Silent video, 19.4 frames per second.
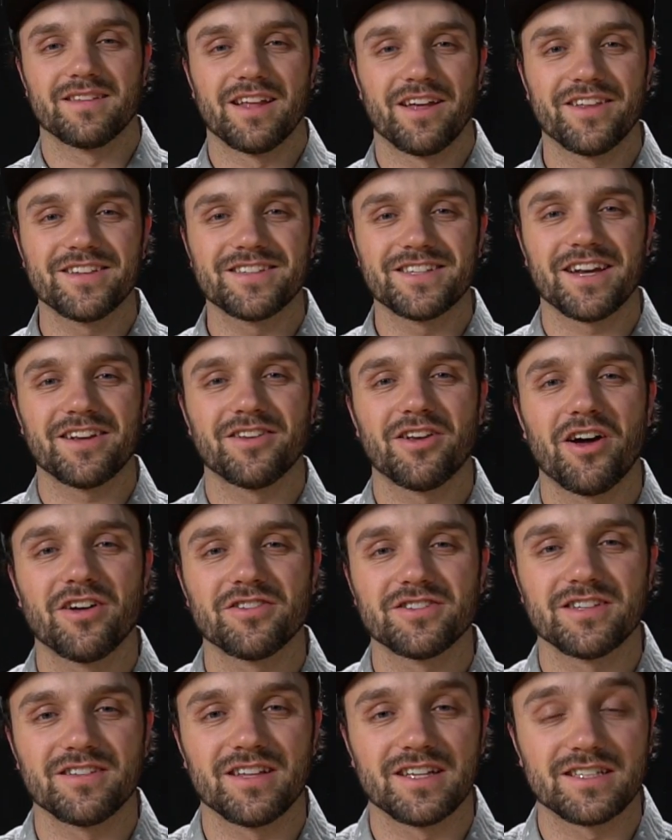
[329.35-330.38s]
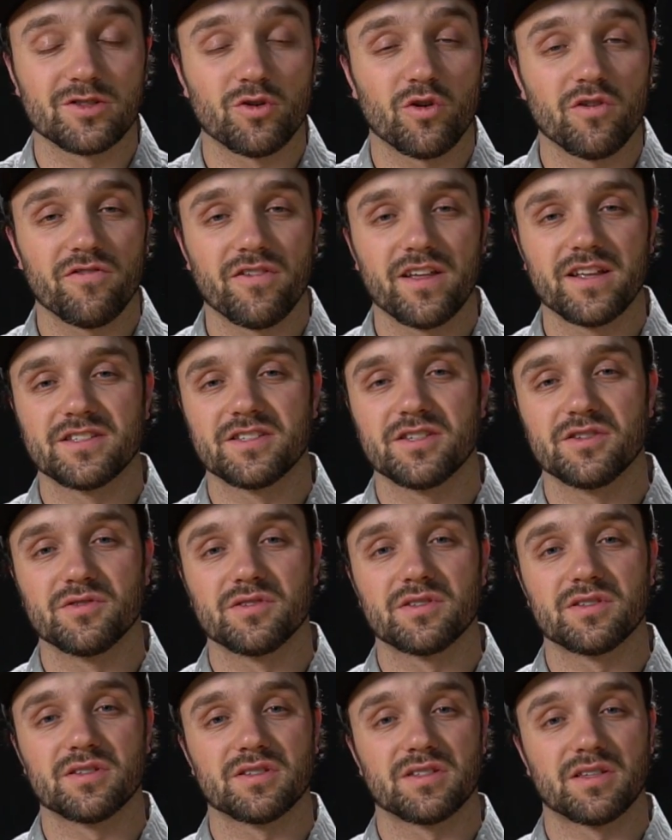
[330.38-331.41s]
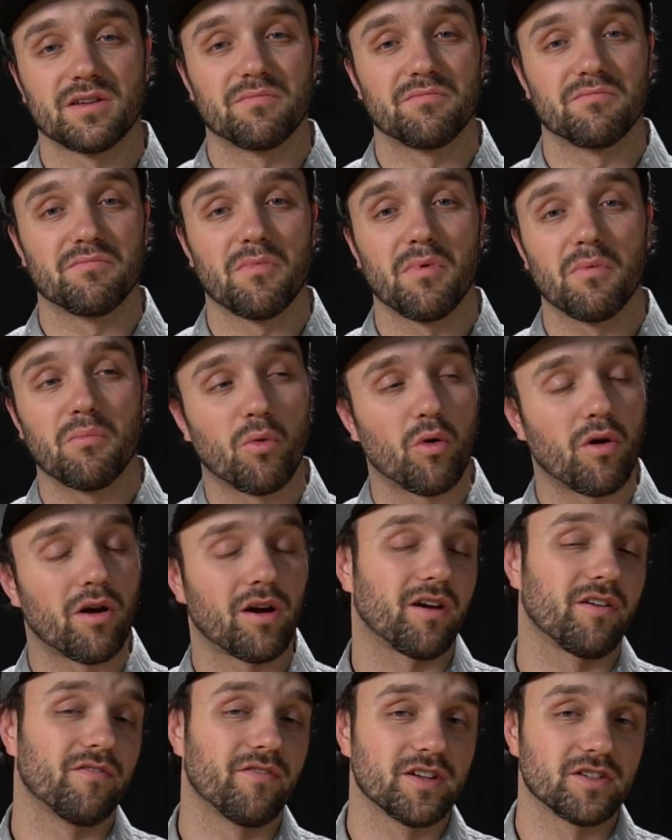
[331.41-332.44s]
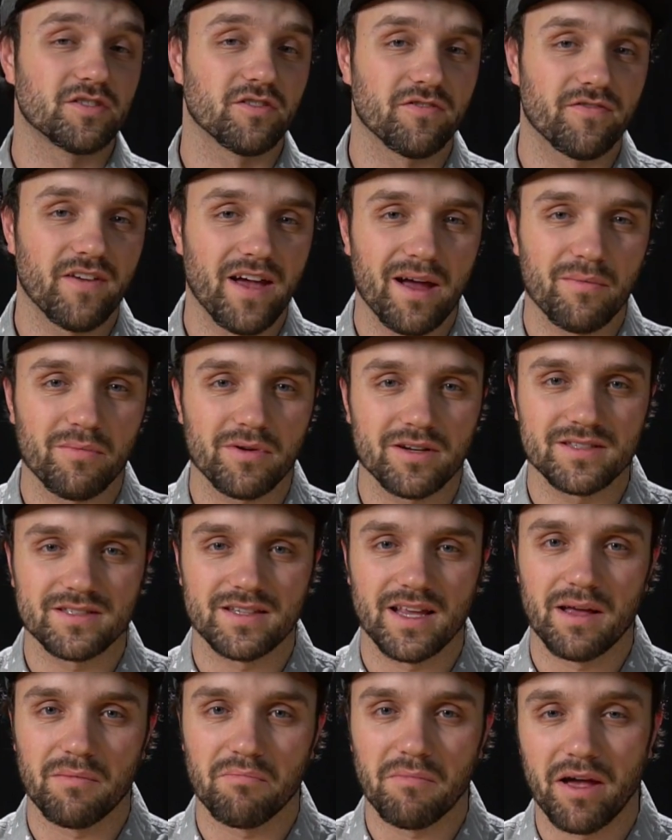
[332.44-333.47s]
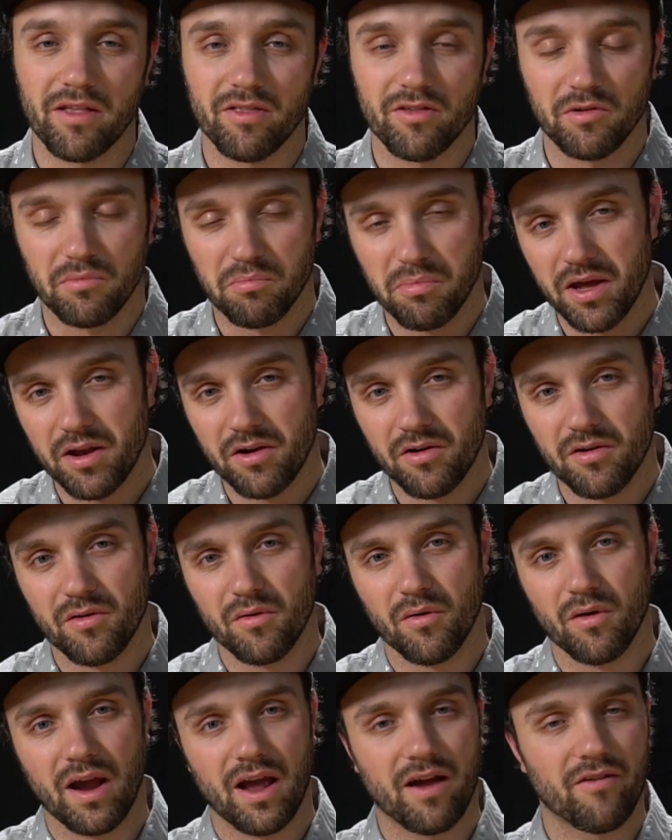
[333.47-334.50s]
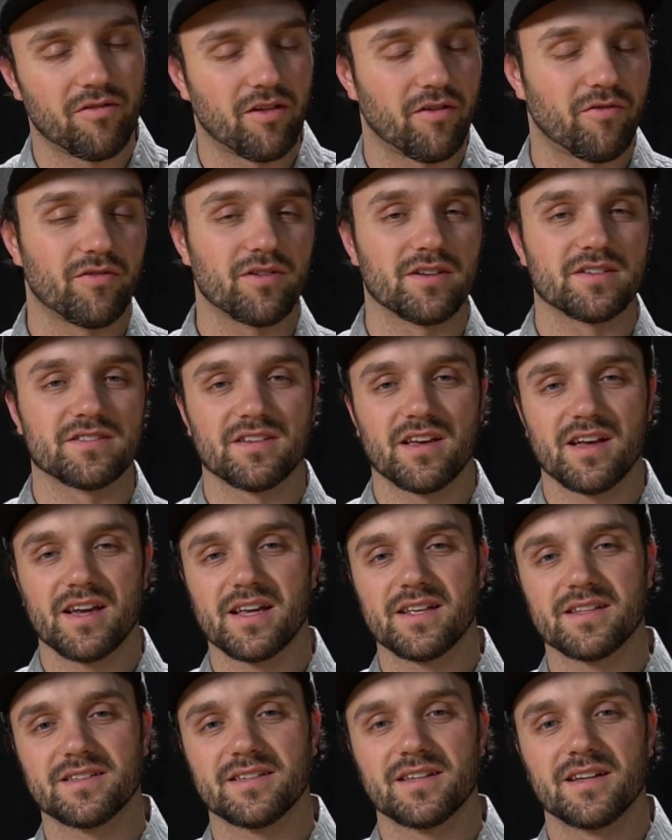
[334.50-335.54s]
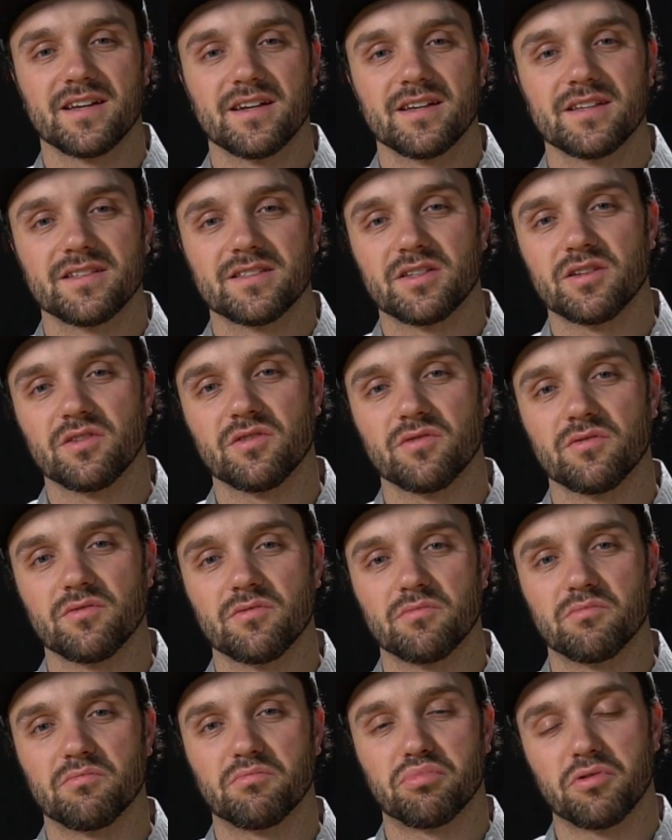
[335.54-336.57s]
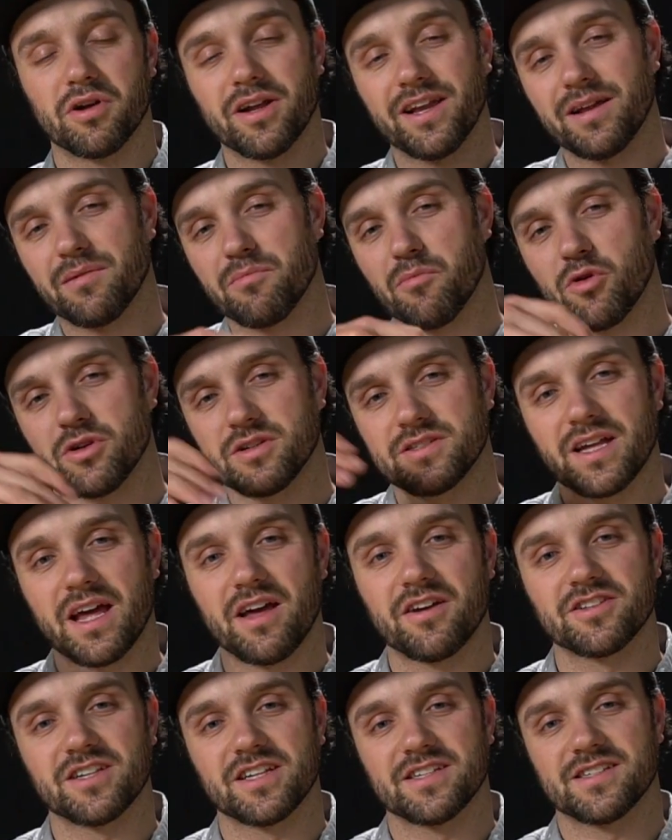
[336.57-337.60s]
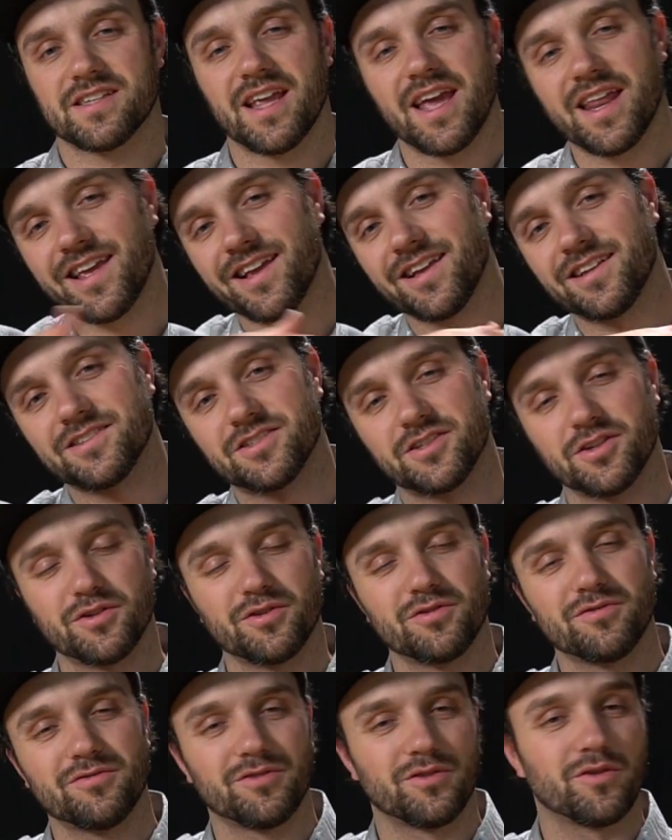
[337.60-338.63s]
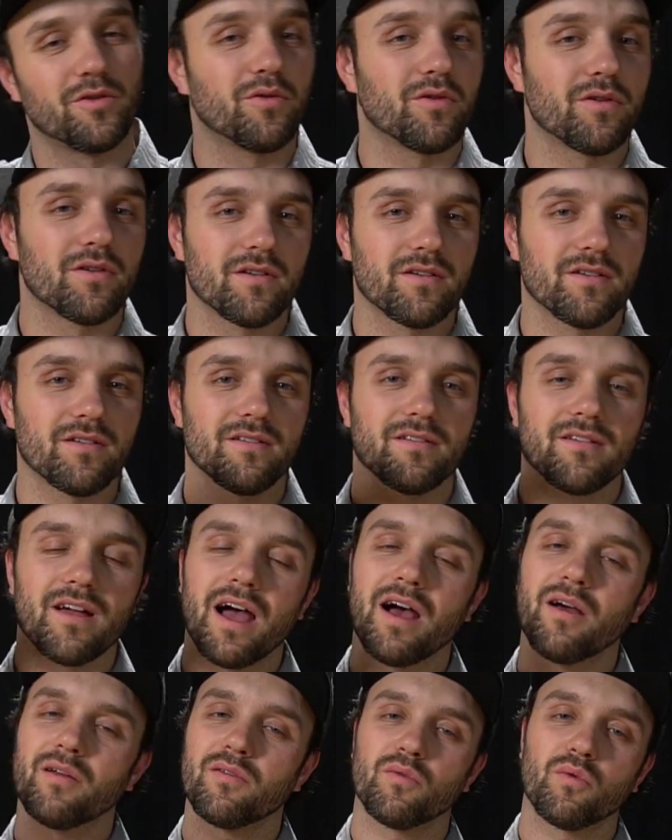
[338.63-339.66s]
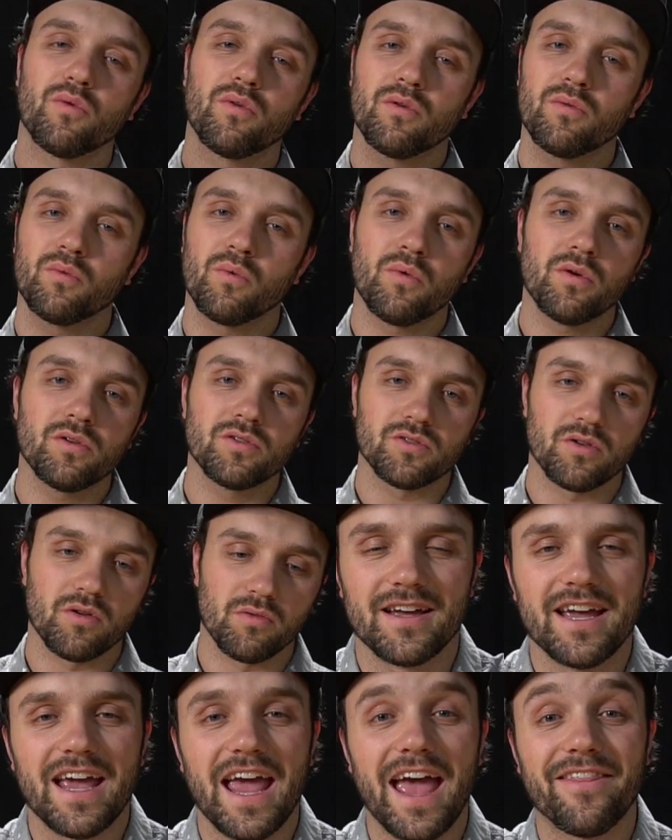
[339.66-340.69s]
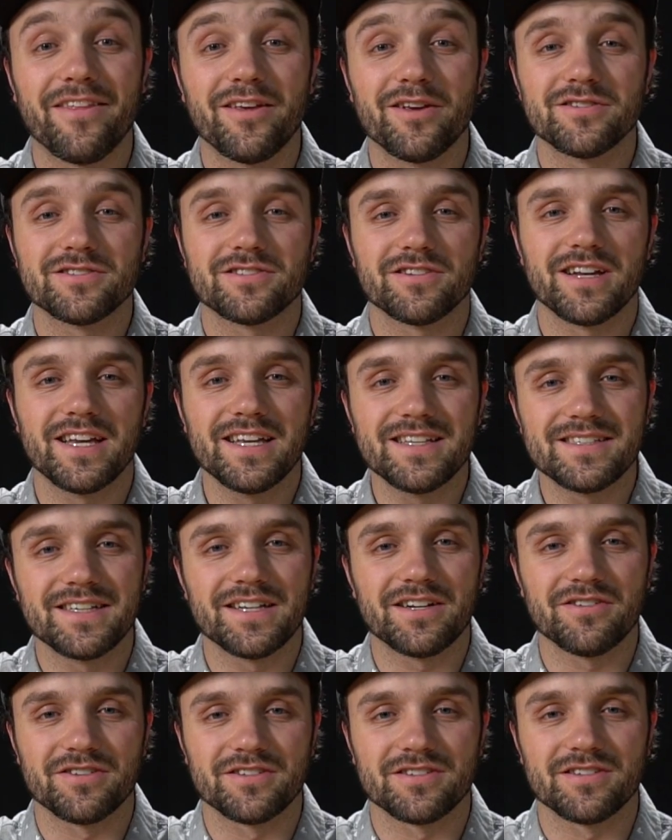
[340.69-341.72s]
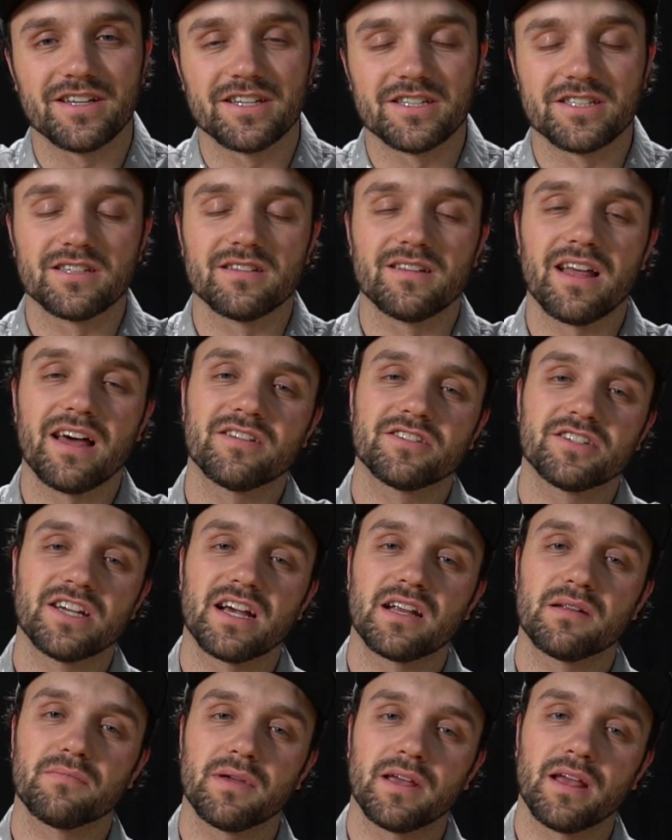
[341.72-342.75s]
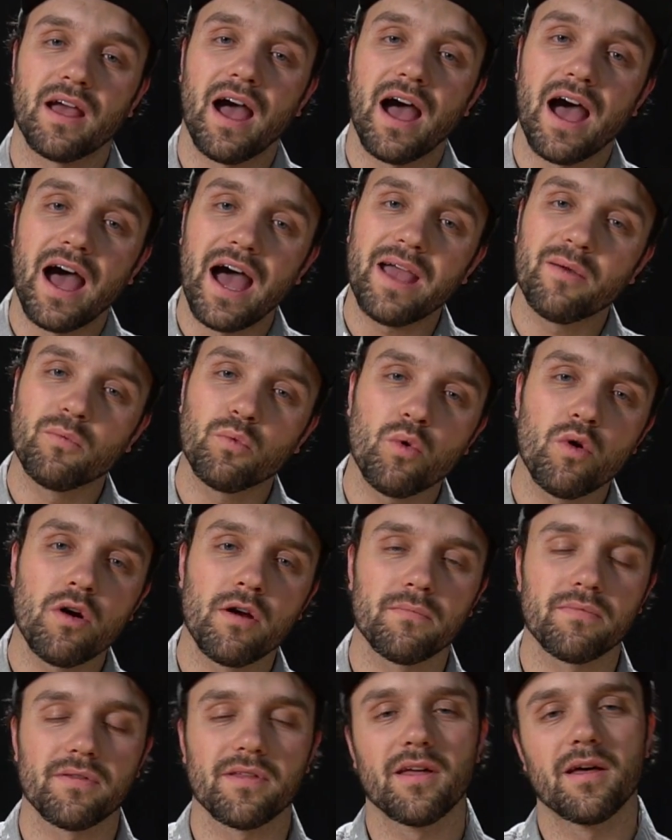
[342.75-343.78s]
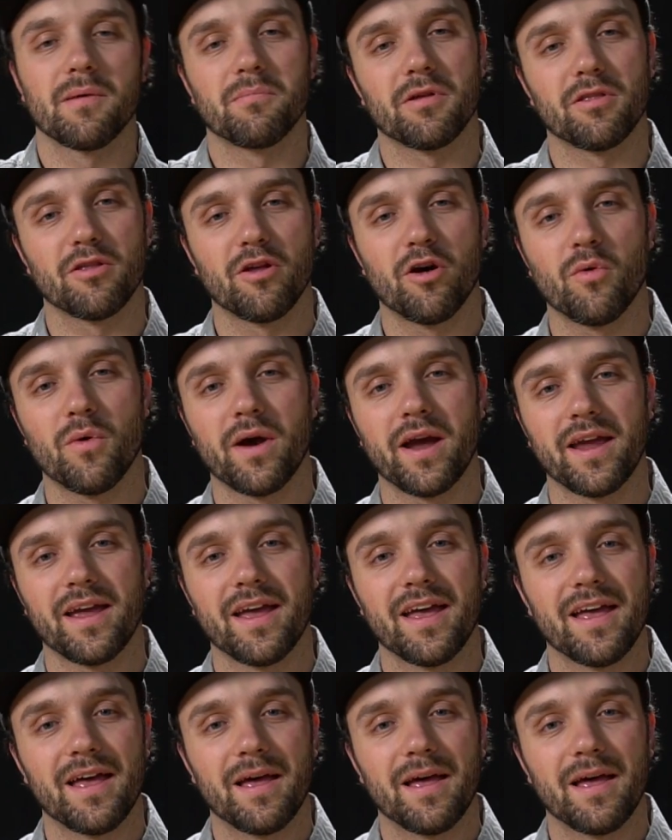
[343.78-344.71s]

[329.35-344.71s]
Now, this technology lets North Face use some more unconventional fabrics that might look better or have different designs to bring a more stylish aesthetic to your outdoor wardrobe. And they use their heat seeker insulation to allow this jacket to be high warmth but low weight.